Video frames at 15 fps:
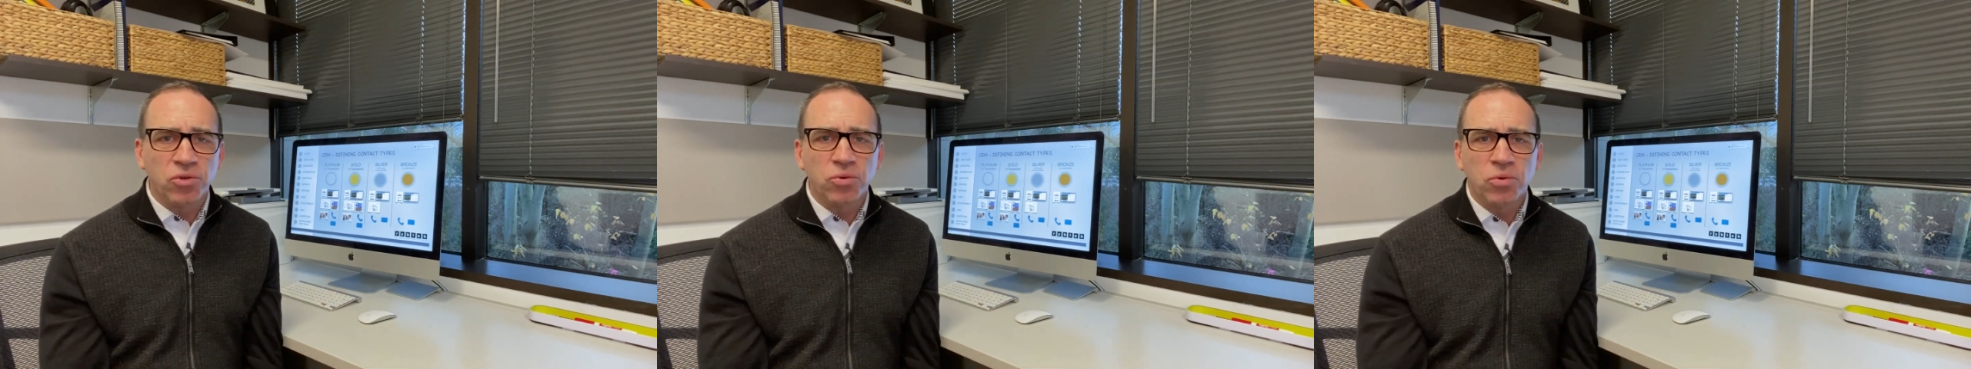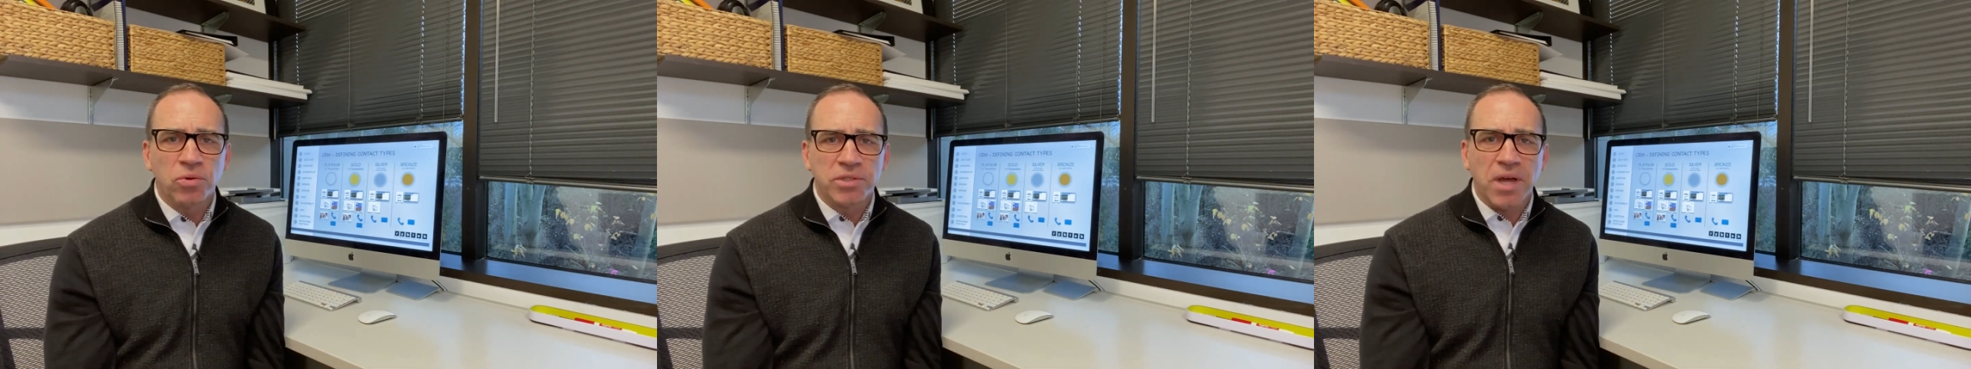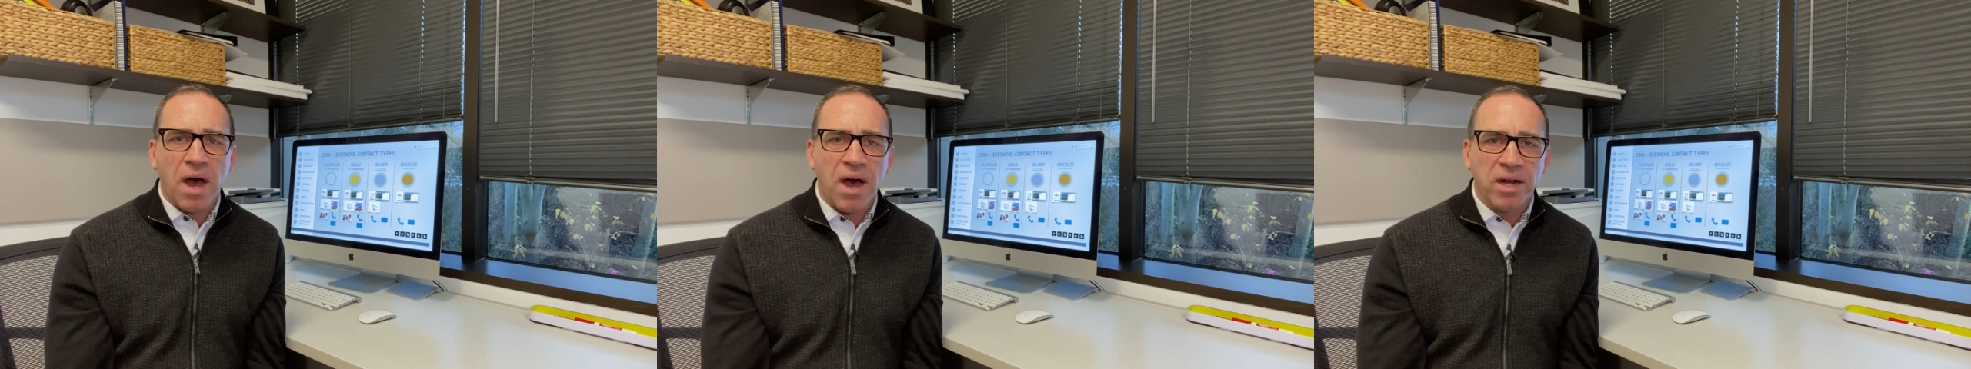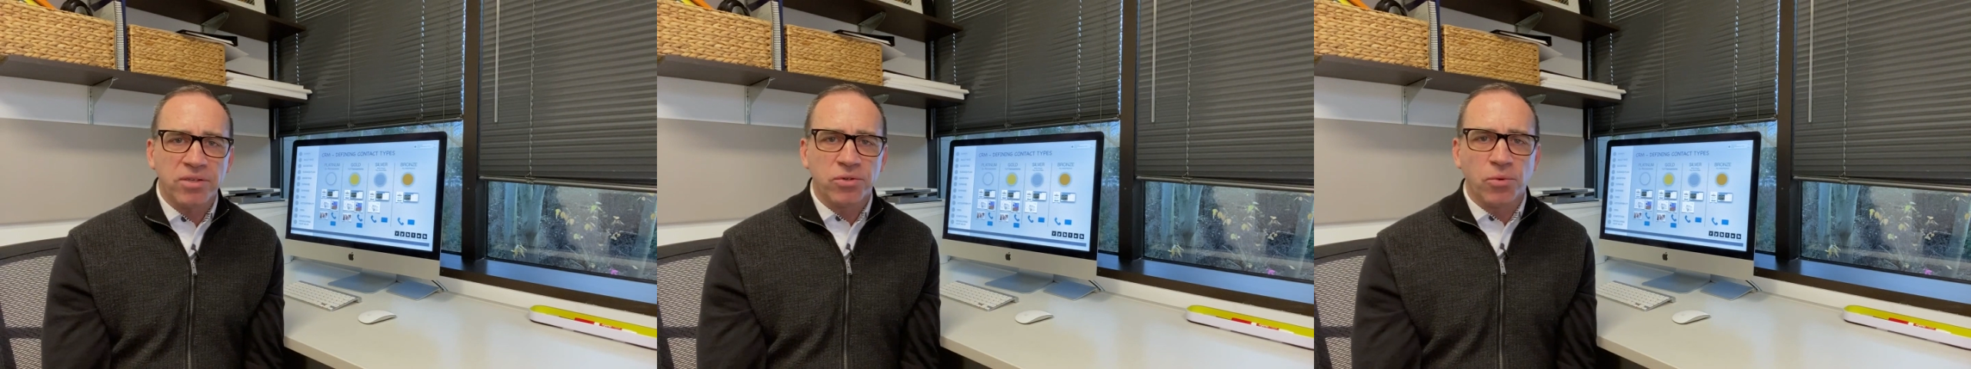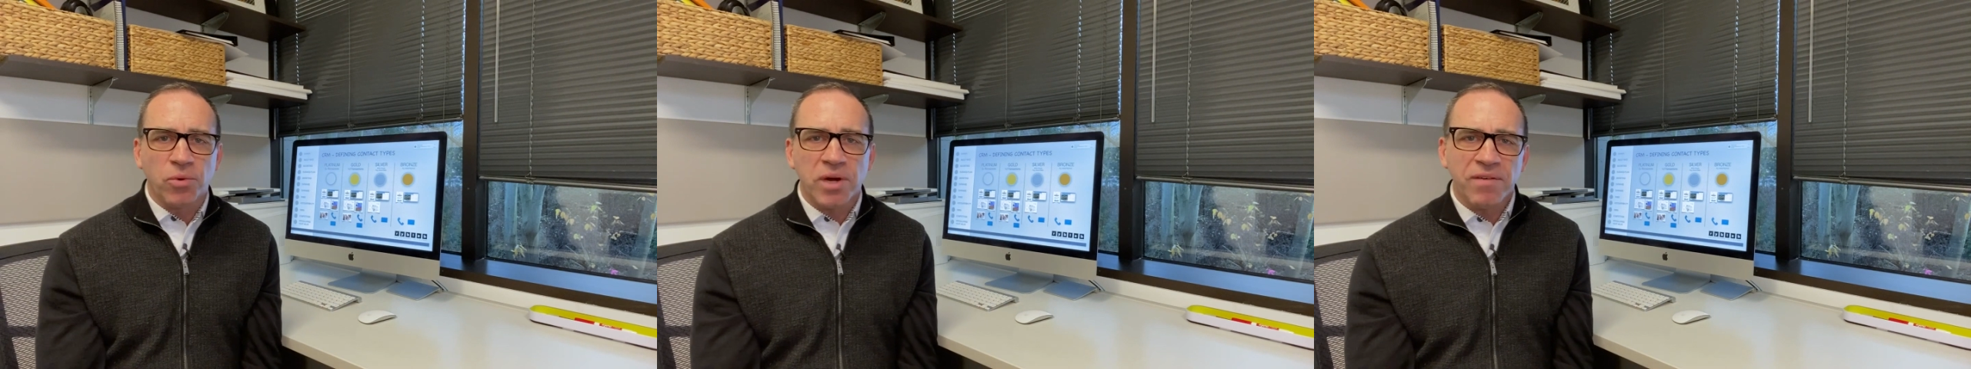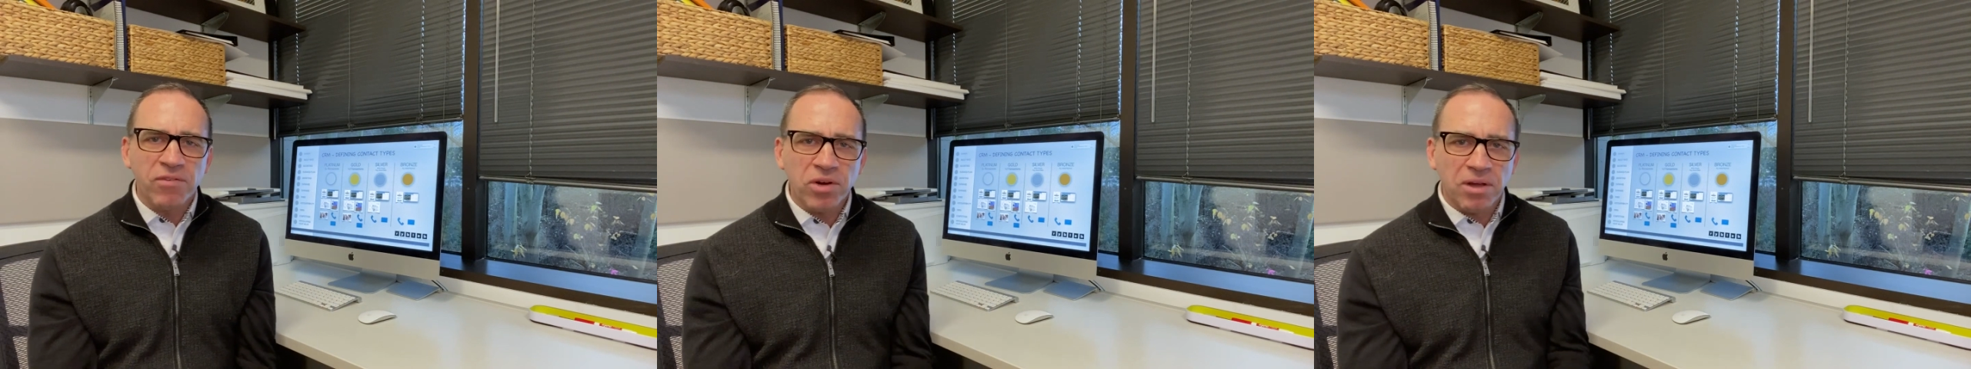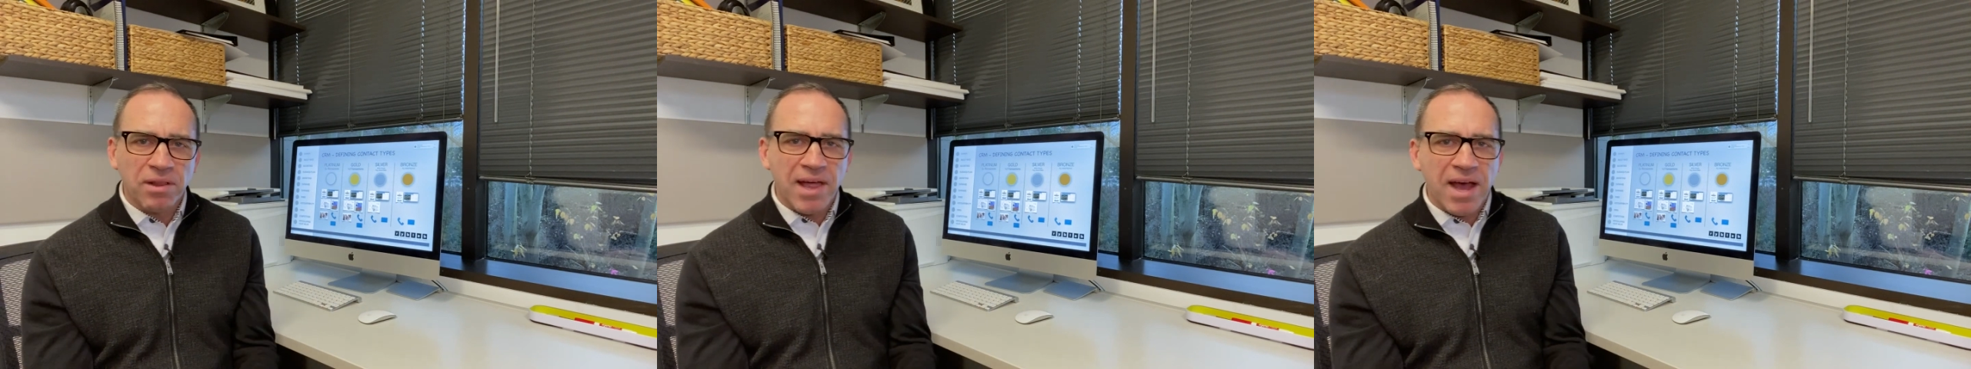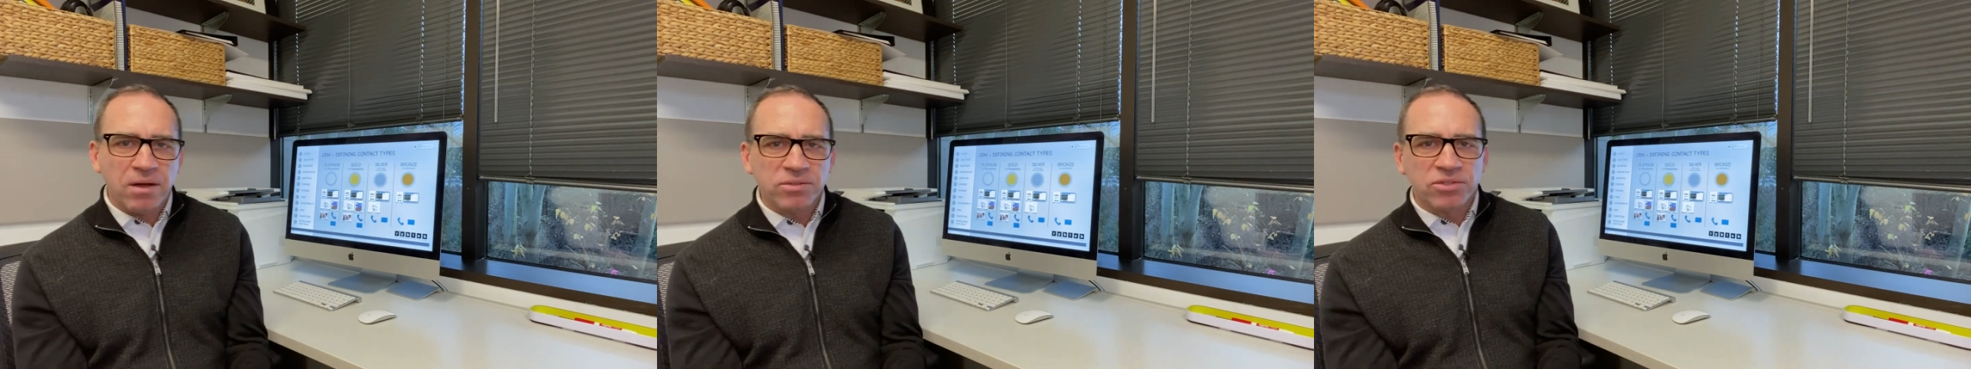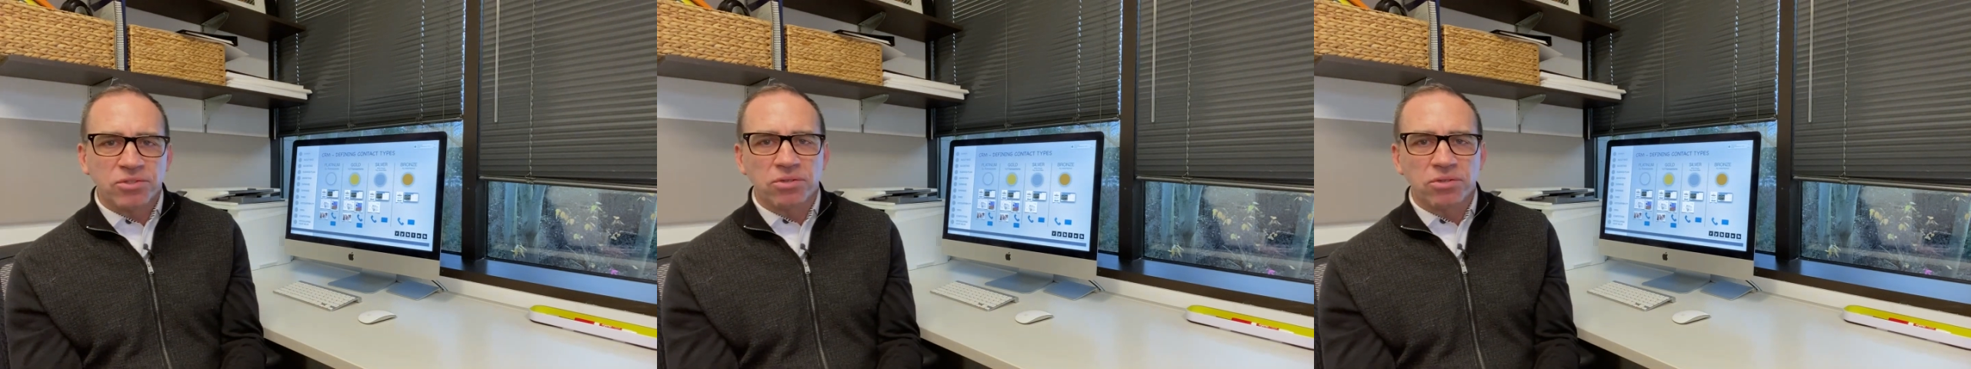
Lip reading: Google Docs or whatever cloud